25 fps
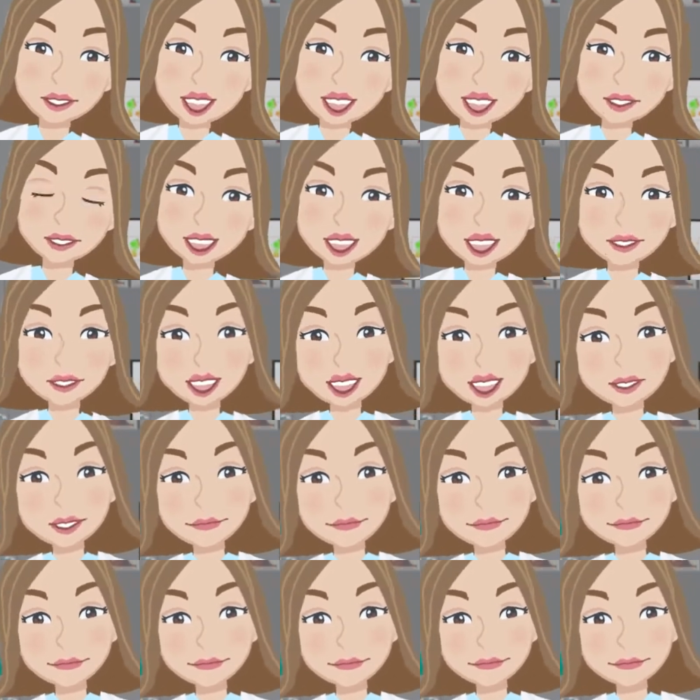are not
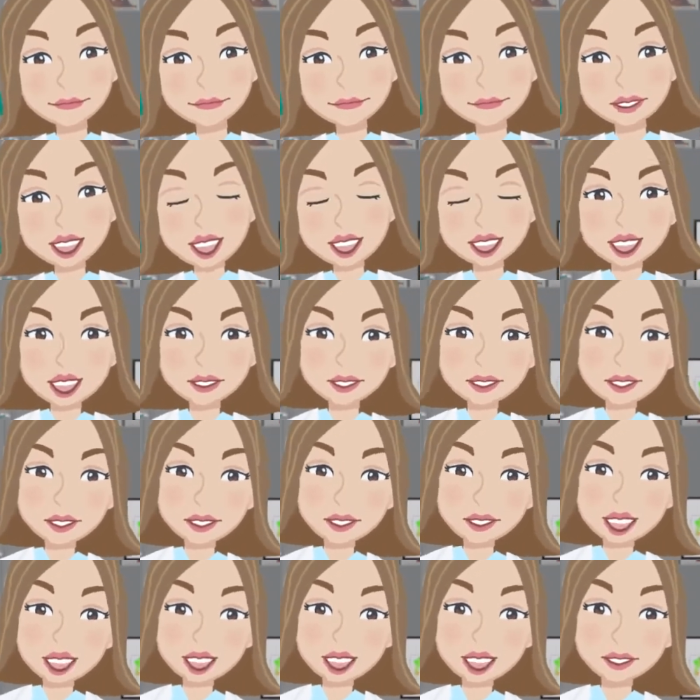possible, such as
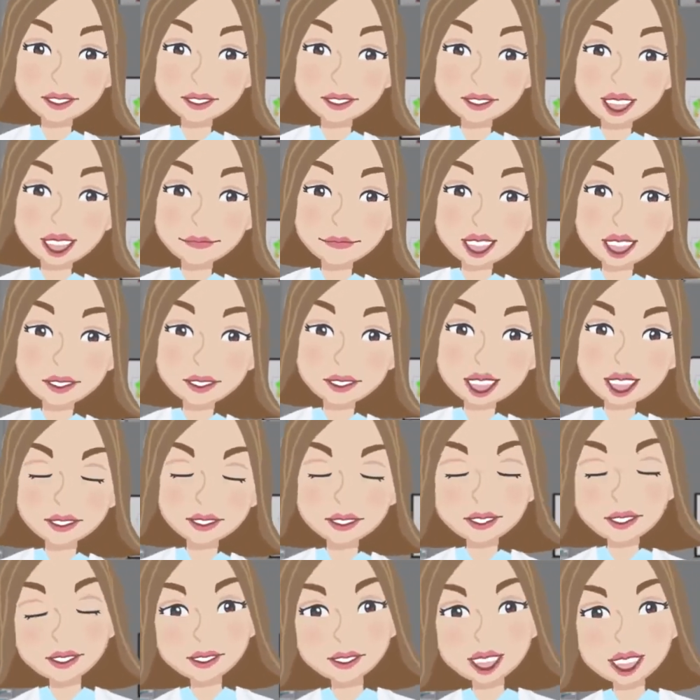when you have extremely low
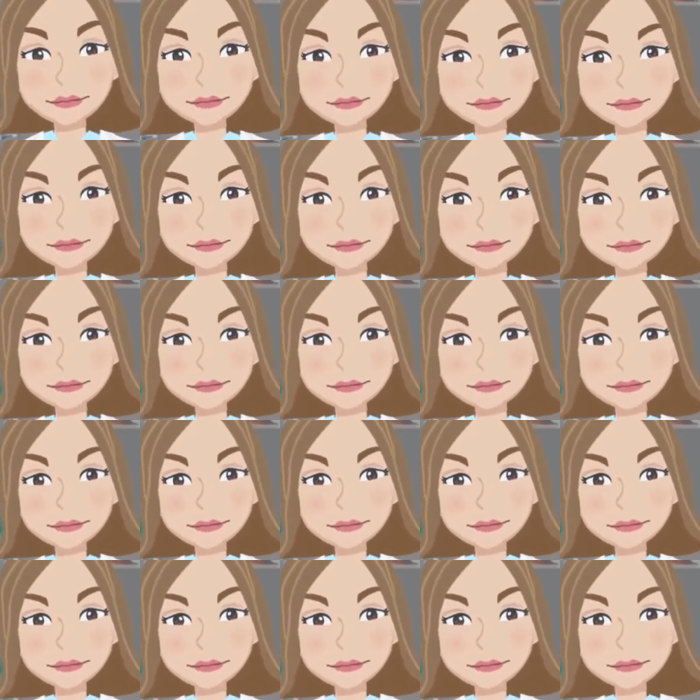cell counts.